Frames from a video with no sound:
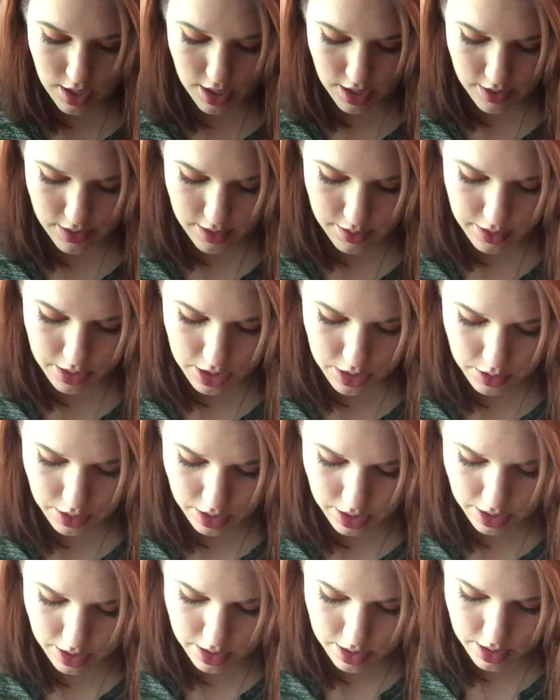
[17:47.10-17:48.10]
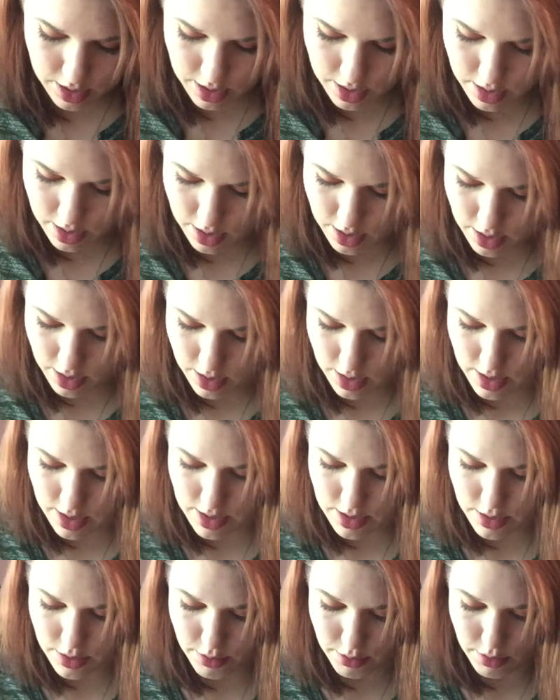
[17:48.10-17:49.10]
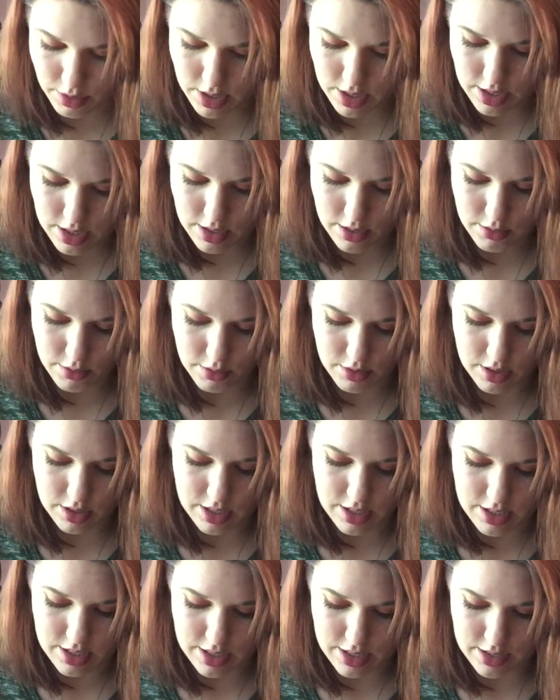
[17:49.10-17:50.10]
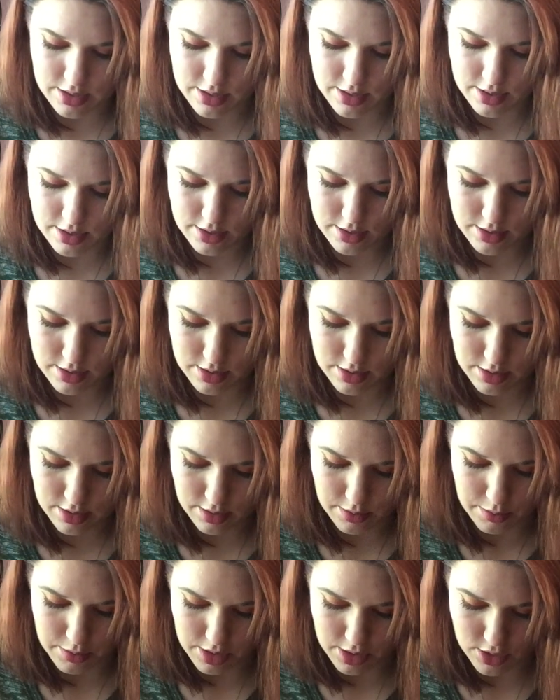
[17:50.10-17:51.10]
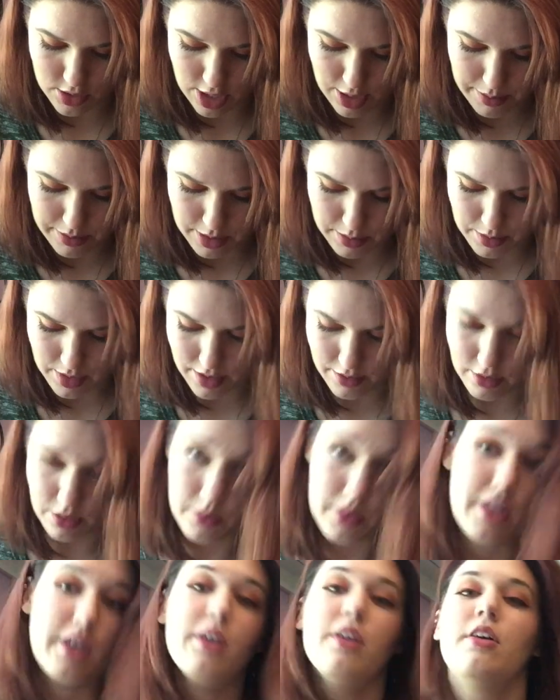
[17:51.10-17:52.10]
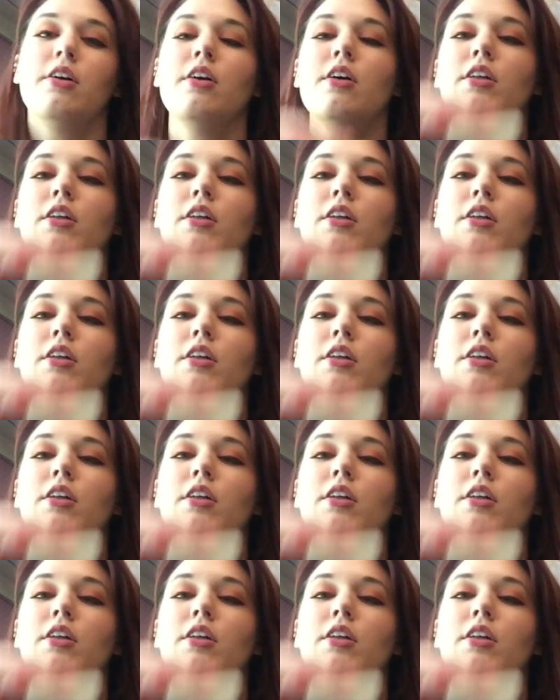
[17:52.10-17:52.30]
And then you get these 3 really nice, I'm gonna drop them everywhere.